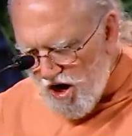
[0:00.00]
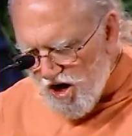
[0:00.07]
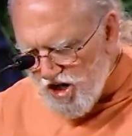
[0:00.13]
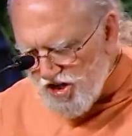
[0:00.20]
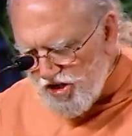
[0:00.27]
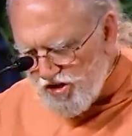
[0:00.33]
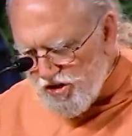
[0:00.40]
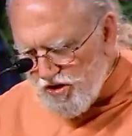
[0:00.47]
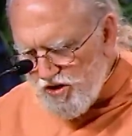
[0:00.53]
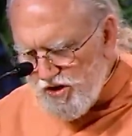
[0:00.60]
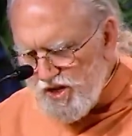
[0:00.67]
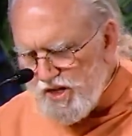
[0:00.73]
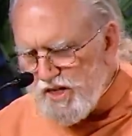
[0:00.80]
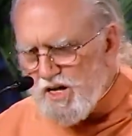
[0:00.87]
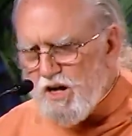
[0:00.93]
a
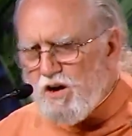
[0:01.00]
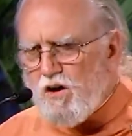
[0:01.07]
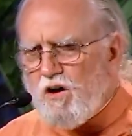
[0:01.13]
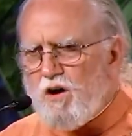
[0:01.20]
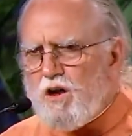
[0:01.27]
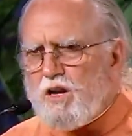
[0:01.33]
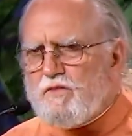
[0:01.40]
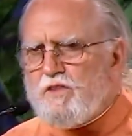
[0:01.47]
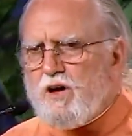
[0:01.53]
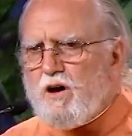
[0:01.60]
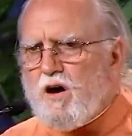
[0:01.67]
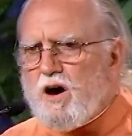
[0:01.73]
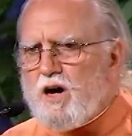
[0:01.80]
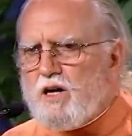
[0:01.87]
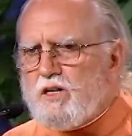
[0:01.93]
yearning, a call of the
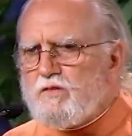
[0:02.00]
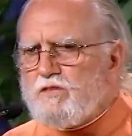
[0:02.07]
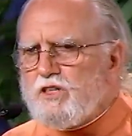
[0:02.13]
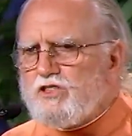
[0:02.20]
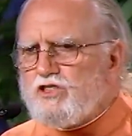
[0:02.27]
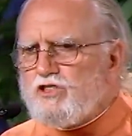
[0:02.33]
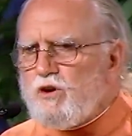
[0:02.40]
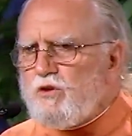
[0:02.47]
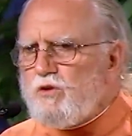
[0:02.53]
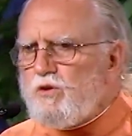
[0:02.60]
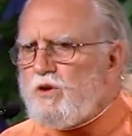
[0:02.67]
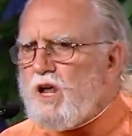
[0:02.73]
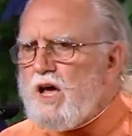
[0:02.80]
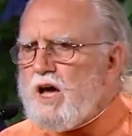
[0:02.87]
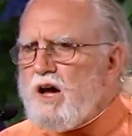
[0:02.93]
heart, of the
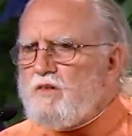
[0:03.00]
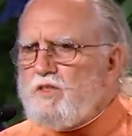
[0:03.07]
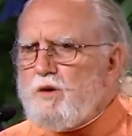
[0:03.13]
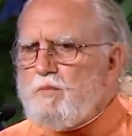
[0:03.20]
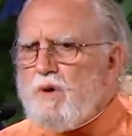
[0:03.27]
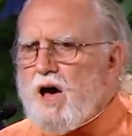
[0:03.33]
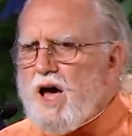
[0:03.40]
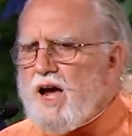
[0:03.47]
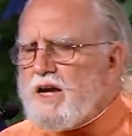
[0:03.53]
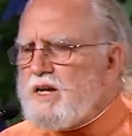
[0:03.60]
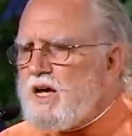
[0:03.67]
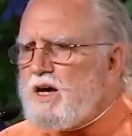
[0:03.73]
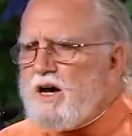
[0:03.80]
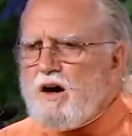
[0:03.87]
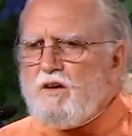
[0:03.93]
soul, of the mind,
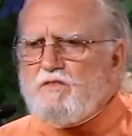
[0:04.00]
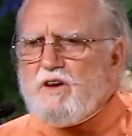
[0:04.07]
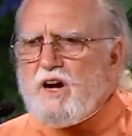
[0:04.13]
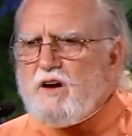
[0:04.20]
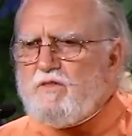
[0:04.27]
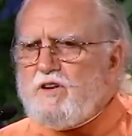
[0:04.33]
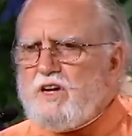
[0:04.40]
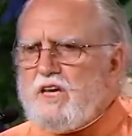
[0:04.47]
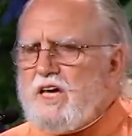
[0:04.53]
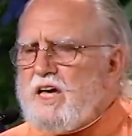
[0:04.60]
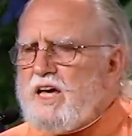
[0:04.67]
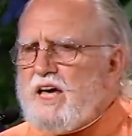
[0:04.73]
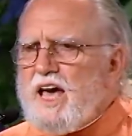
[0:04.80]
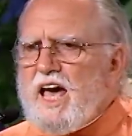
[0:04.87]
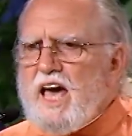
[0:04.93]
of every
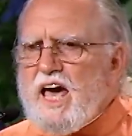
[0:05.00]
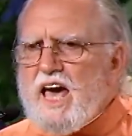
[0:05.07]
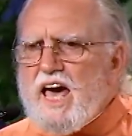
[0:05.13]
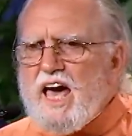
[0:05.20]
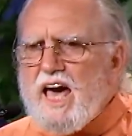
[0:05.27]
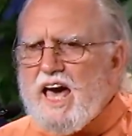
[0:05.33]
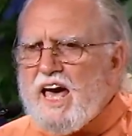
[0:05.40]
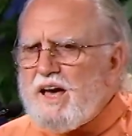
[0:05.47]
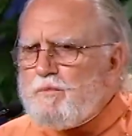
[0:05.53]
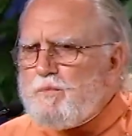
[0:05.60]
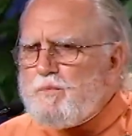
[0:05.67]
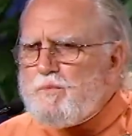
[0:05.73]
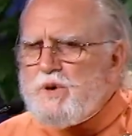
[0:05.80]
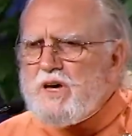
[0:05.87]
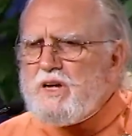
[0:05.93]

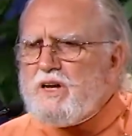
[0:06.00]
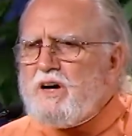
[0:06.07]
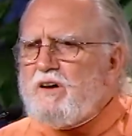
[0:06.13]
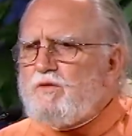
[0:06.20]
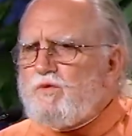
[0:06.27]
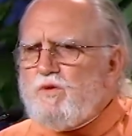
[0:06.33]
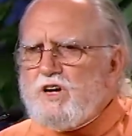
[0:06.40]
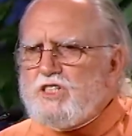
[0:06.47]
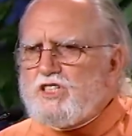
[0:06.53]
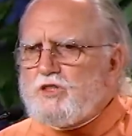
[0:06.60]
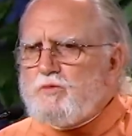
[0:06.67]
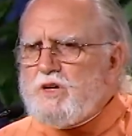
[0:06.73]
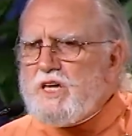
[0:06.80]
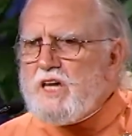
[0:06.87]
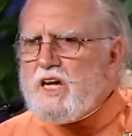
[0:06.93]
bit of one's
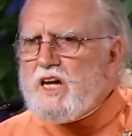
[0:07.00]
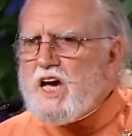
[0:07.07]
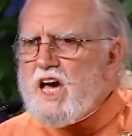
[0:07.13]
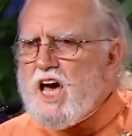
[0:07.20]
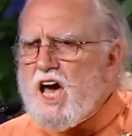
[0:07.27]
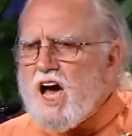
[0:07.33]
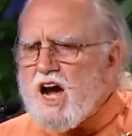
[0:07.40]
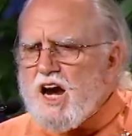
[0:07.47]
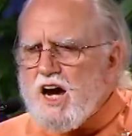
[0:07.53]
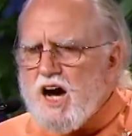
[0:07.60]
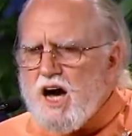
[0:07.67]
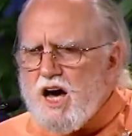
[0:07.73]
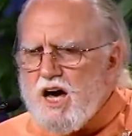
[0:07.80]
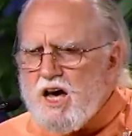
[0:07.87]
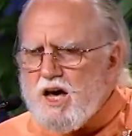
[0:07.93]
being.
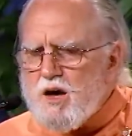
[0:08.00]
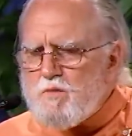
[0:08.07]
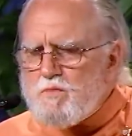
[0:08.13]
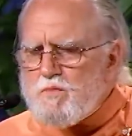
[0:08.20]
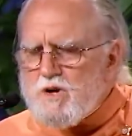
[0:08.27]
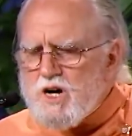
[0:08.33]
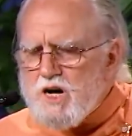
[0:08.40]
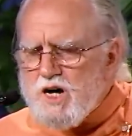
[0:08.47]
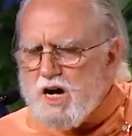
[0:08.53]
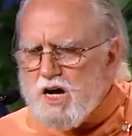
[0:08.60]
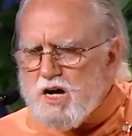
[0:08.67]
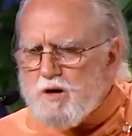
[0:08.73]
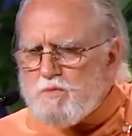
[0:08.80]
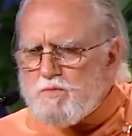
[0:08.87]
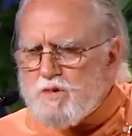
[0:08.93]
Come,
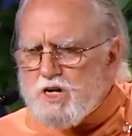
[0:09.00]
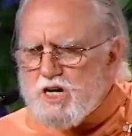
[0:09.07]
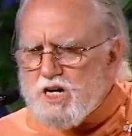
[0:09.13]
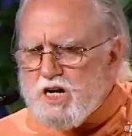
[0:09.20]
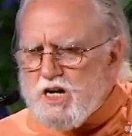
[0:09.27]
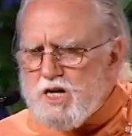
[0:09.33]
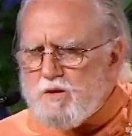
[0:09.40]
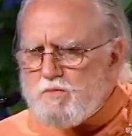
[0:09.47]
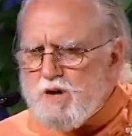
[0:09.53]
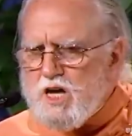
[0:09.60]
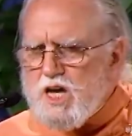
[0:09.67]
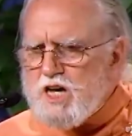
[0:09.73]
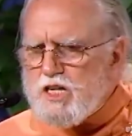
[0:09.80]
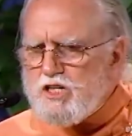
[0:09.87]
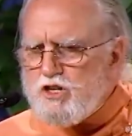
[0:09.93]
come, come.
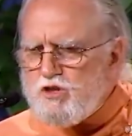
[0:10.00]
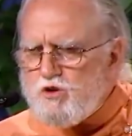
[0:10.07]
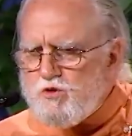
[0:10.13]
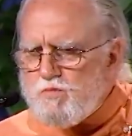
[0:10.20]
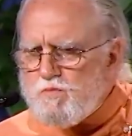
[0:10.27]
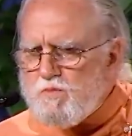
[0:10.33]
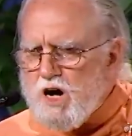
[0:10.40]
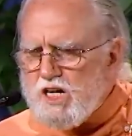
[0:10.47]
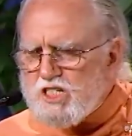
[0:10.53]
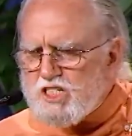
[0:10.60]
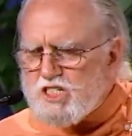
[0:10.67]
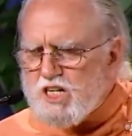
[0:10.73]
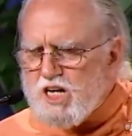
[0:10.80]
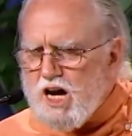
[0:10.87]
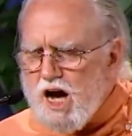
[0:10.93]
You
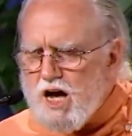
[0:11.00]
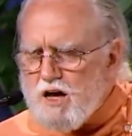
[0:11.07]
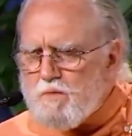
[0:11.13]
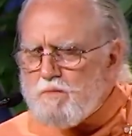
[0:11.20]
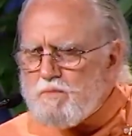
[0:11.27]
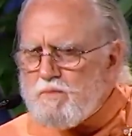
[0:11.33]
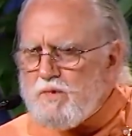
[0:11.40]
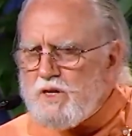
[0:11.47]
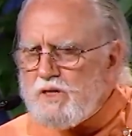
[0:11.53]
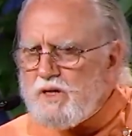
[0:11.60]
must come.